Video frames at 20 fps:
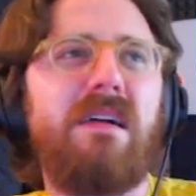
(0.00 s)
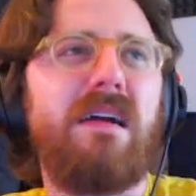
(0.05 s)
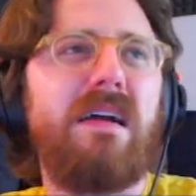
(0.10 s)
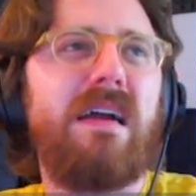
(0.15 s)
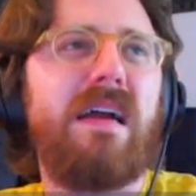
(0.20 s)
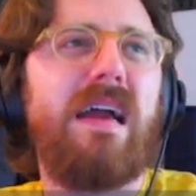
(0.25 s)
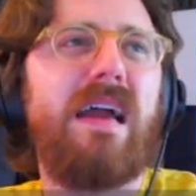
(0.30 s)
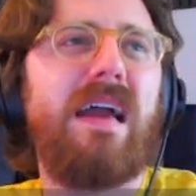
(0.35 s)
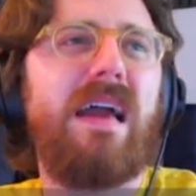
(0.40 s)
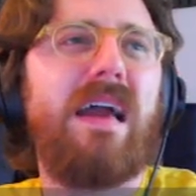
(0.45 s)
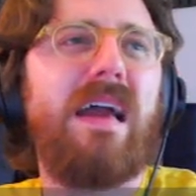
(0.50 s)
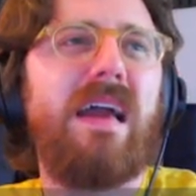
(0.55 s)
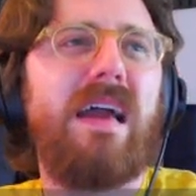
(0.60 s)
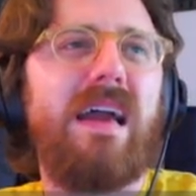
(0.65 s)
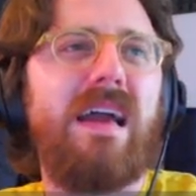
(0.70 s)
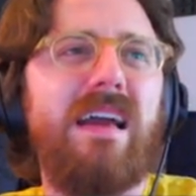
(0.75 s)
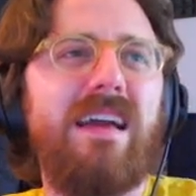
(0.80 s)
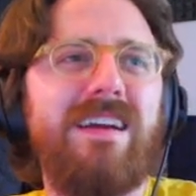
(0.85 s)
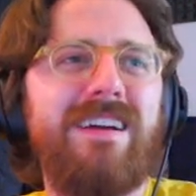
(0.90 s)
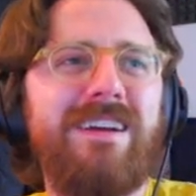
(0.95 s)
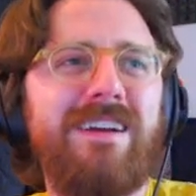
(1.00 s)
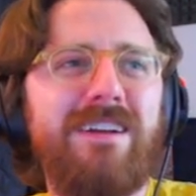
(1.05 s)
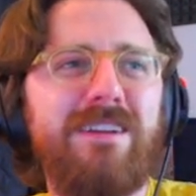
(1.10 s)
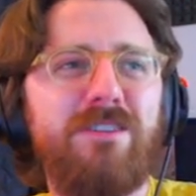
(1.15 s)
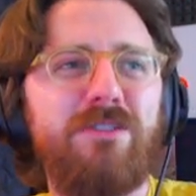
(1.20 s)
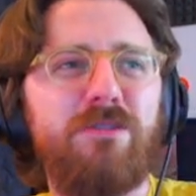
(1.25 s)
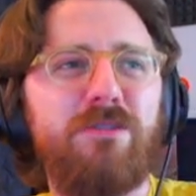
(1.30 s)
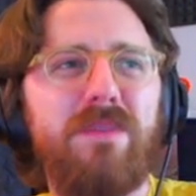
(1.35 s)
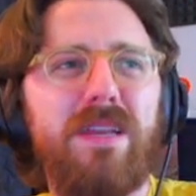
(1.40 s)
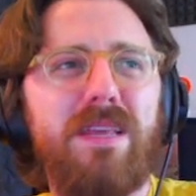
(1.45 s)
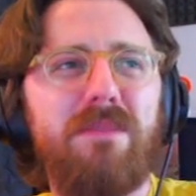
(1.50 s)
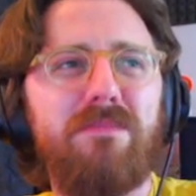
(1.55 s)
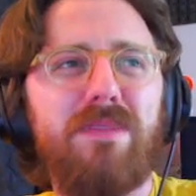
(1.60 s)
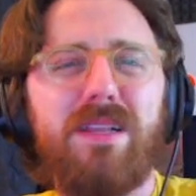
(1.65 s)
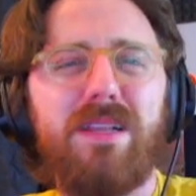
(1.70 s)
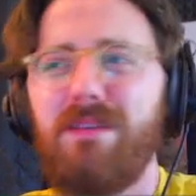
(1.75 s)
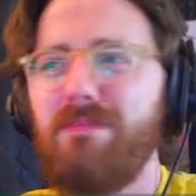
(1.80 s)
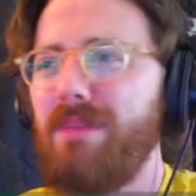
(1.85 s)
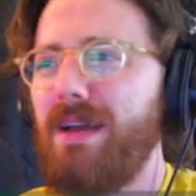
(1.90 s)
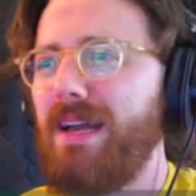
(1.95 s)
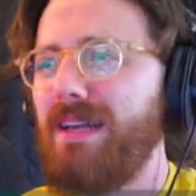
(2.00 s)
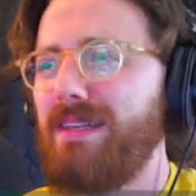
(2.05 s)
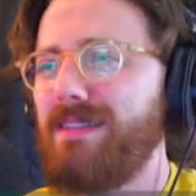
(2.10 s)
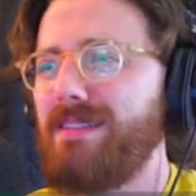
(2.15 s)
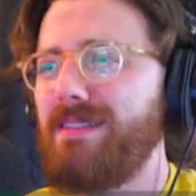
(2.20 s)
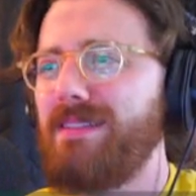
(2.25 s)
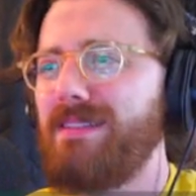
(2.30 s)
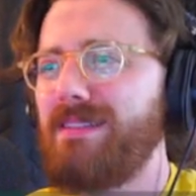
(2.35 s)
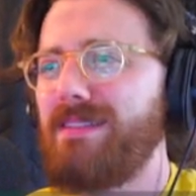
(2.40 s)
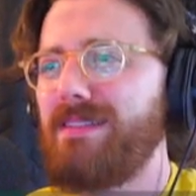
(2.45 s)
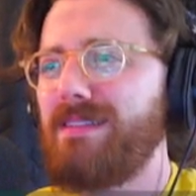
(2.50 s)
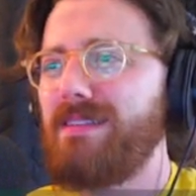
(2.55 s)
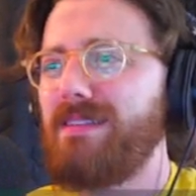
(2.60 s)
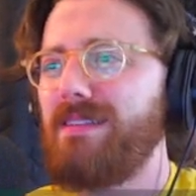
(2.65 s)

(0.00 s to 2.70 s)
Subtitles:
Ah, too many Billy Basses.